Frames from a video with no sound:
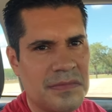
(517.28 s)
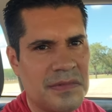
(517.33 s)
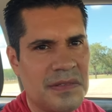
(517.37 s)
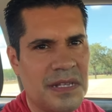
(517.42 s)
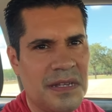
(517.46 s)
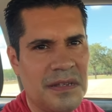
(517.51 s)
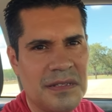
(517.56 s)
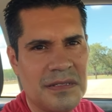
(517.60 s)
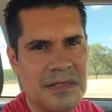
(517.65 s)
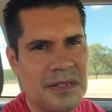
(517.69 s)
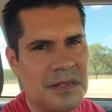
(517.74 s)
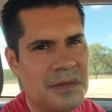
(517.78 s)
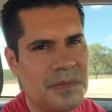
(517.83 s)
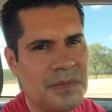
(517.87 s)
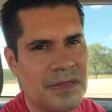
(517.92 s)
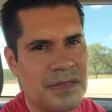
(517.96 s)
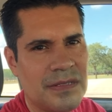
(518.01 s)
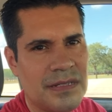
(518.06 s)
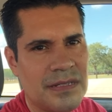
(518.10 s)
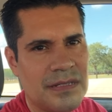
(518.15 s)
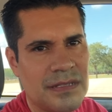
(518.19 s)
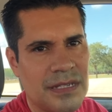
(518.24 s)
like
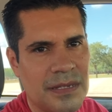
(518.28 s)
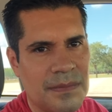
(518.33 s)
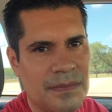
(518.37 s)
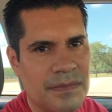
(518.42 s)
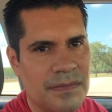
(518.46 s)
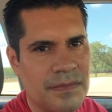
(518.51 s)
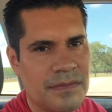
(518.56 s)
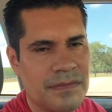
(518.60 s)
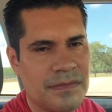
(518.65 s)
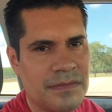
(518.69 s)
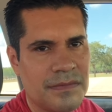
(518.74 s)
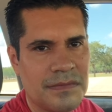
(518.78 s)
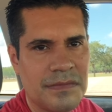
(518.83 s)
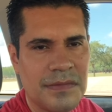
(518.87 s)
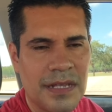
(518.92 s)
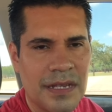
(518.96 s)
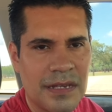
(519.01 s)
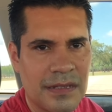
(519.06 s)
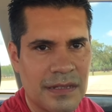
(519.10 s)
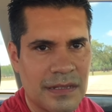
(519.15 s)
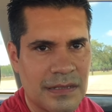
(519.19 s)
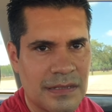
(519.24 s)
almost the same
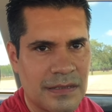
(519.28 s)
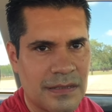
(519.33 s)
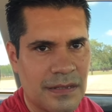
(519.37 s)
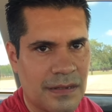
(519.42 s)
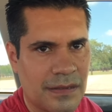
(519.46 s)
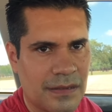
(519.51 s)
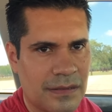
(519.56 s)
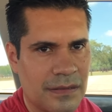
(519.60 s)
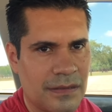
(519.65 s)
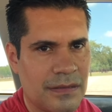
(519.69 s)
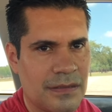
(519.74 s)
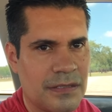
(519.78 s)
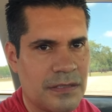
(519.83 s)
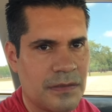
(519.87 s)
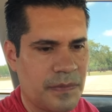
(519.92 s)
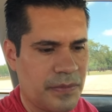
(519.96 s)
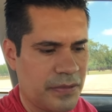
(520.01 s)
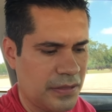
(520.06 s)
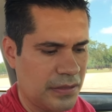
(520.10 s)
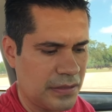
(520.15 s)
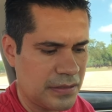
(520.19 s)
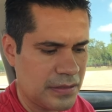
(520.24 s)
like the stock
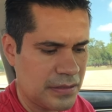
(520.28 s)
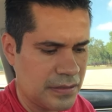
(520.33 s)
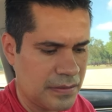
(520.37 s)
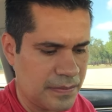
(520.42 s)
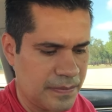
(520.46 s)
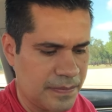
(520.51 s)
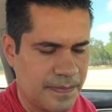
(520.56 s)
springs.